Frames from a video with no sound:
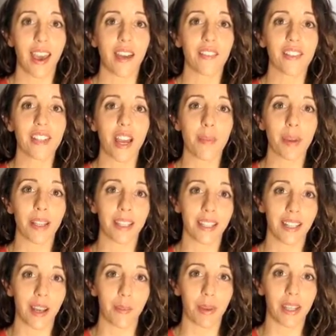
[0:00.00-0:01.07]
Every time I
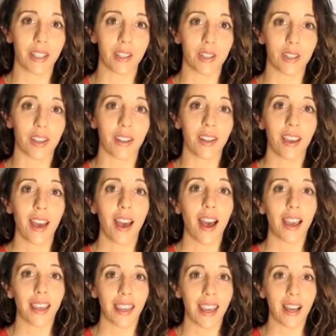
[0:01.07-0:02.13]
clean out my kitchen,
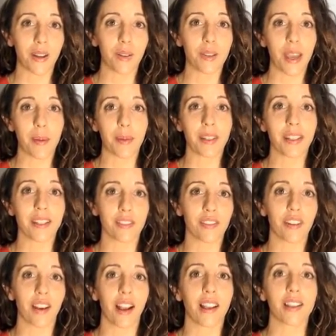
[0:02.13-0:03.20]
I count how many
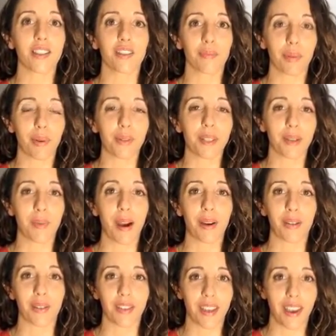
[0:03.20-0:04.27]
different kinds of protein
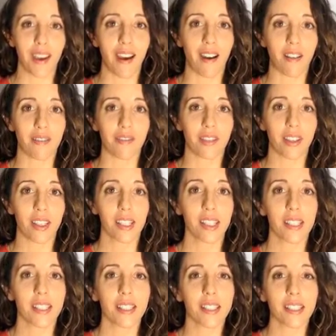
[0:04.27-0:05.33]
powders I have.
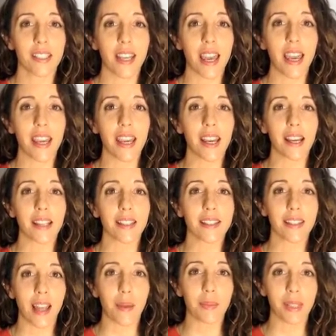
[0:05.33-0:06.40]
Today, I
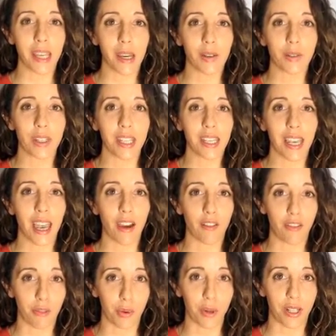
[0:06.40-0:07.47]
stopped counting
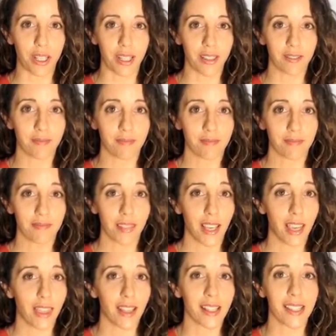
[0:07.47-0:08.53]
at 40,
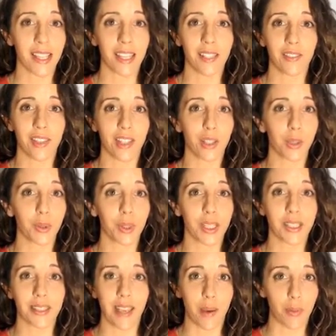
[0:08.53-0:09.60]
and that's not even
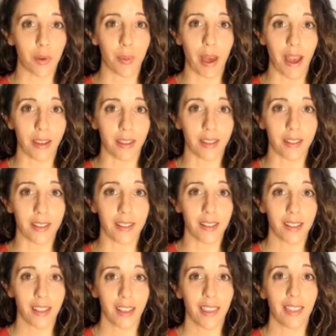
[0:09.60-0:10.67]
including sample packets.
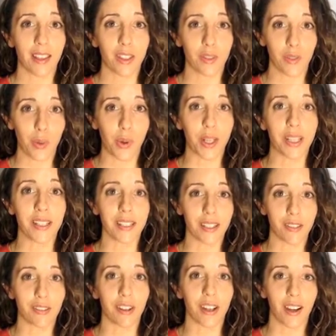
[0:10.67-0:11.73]
That's 40
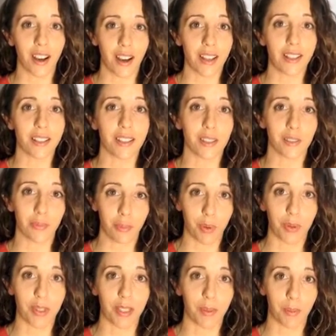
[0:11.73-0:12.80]
different kinds of
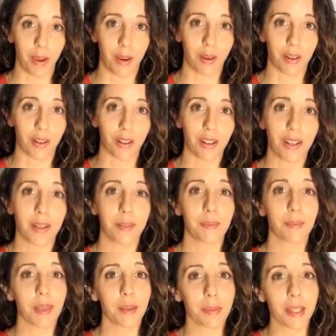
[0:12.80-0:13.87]
protein powder.
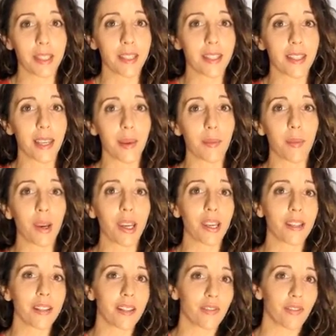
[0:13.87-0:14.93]
Maybe it's the same
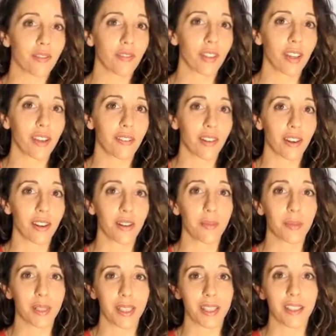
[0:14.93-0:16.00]
brand, different flavor,
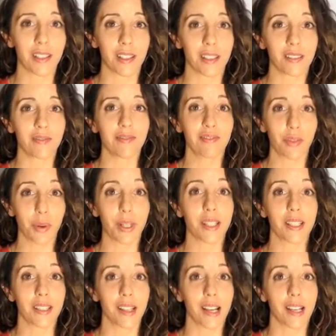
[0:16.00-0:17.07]
but still, 40
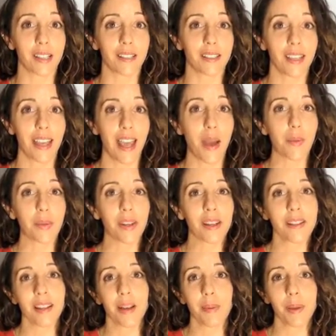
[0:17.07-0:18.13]
is a lot. And when
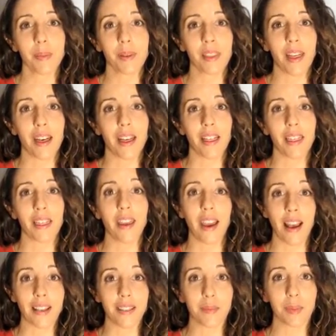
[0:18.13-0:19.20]
I tell people that, they
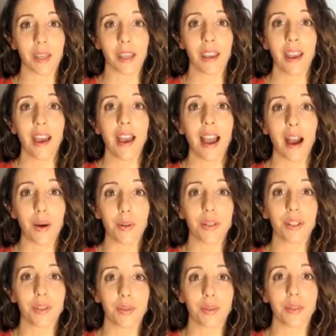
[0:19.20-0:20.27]
ask me, how do
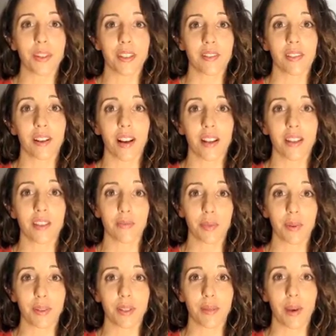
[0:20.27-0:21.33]
you use the different kinds of
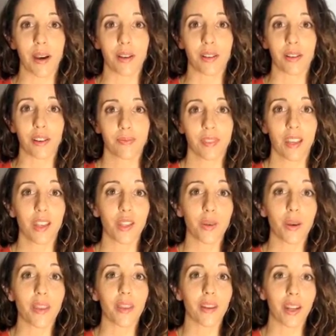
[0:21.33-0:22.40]
protein powder?
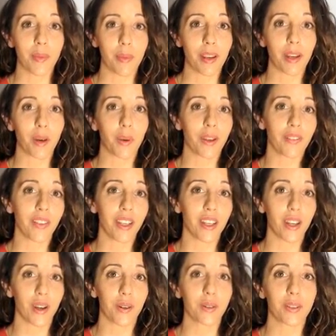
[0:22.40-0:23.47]
So I thought I'd make a quick
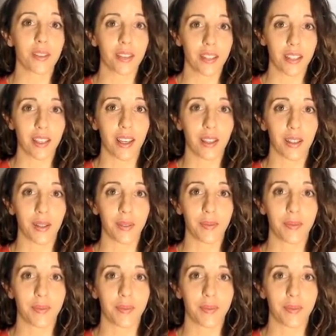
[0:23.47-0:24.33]
video to tell you.